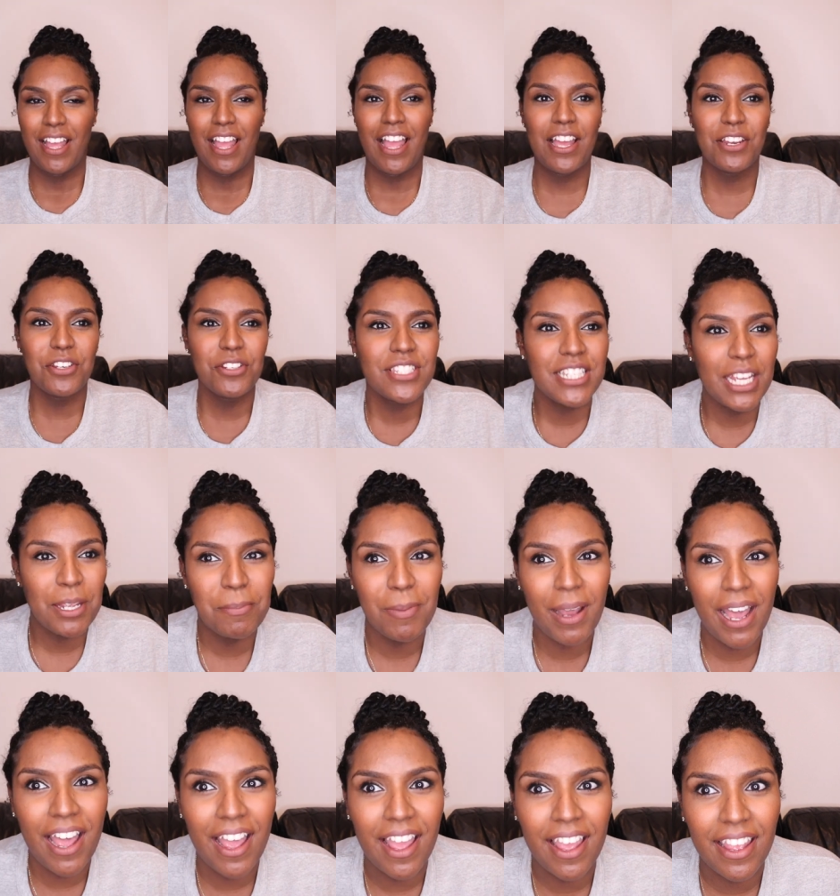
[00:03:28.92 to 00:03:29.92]
How do you say
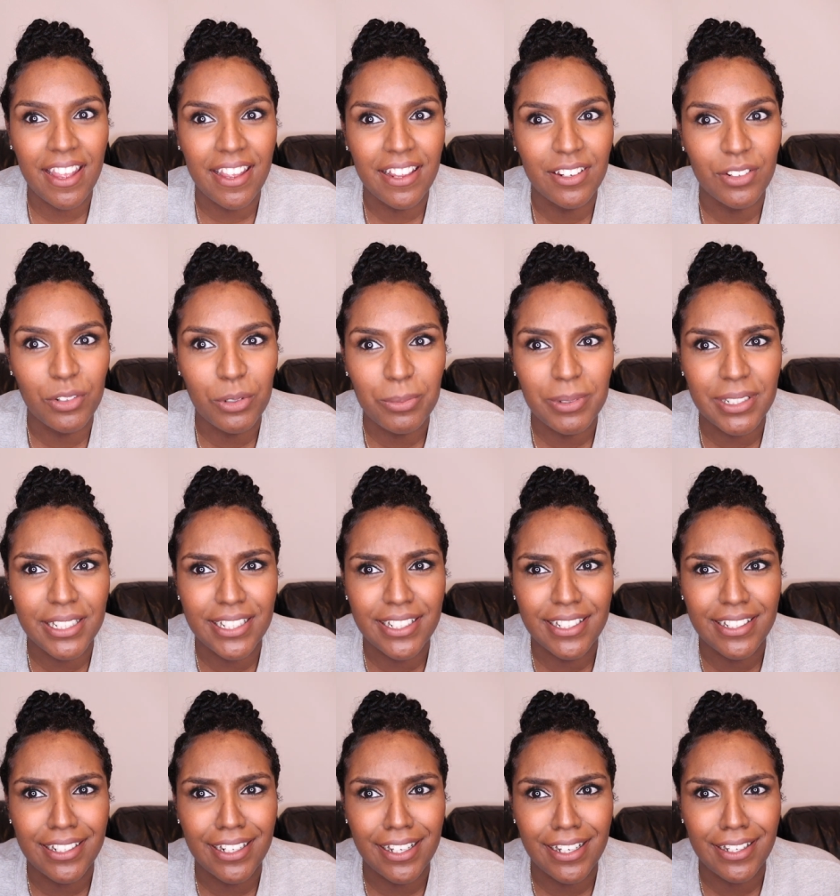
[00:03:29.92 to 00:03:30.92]
bye
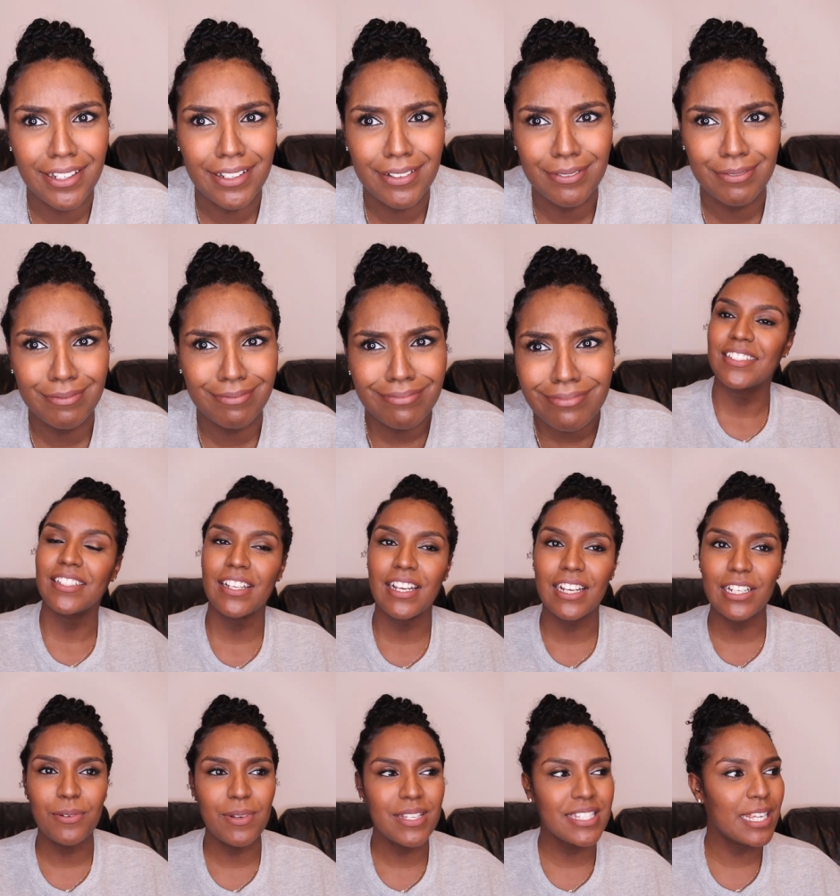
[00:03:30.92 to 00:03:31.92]
normally? Like,
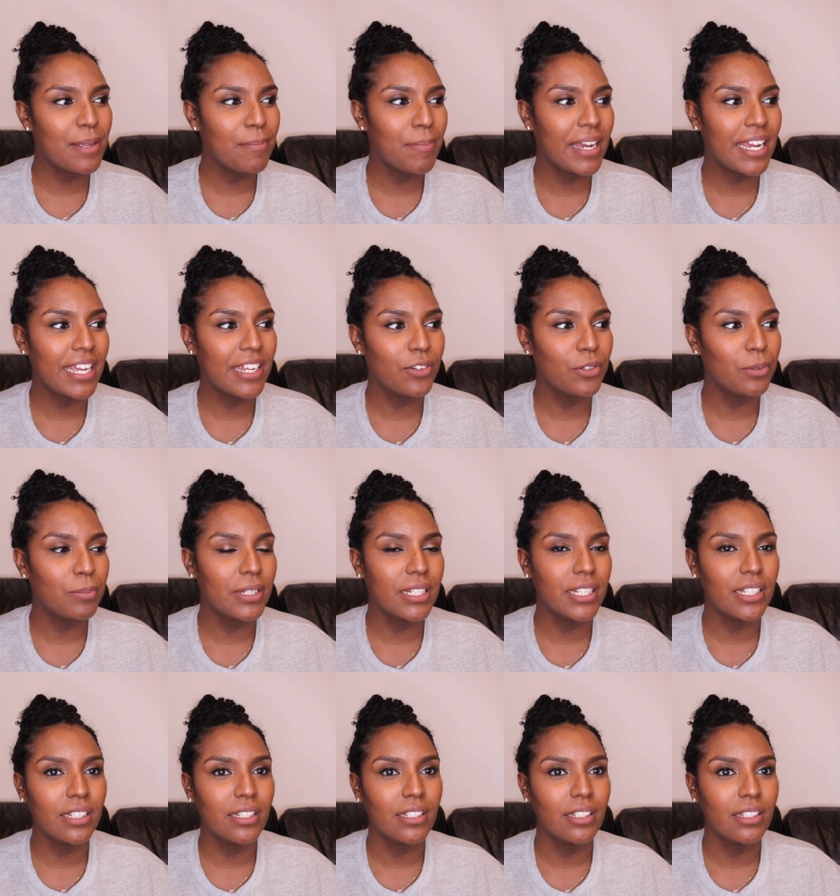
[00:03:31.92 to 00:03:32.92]
how do I say bye
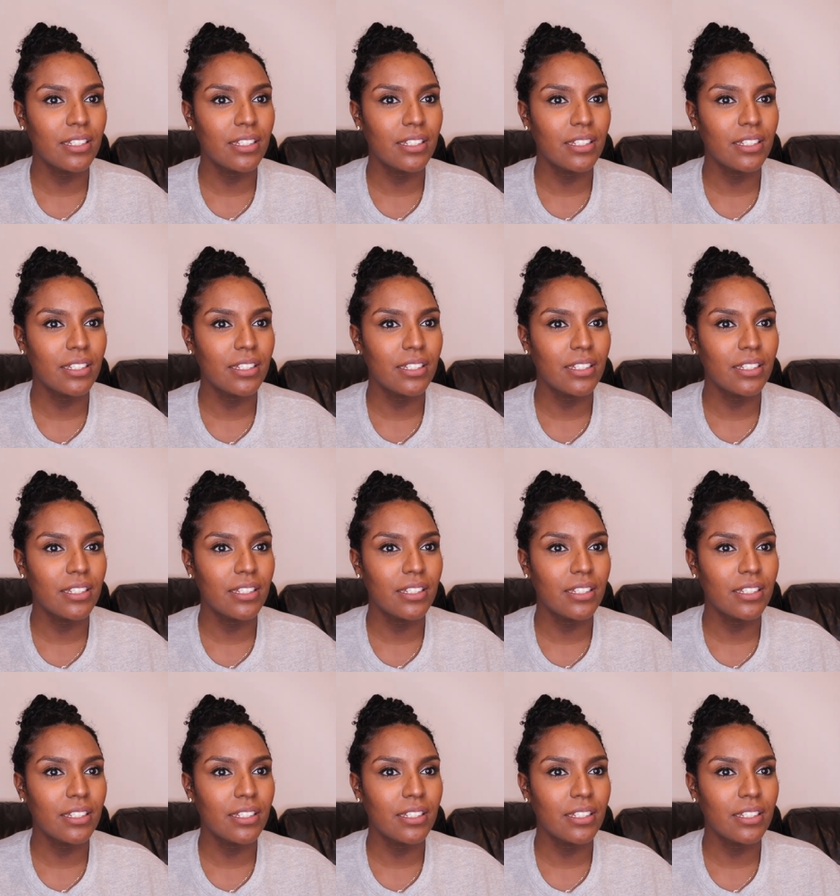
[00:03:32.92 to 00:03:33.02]
normally?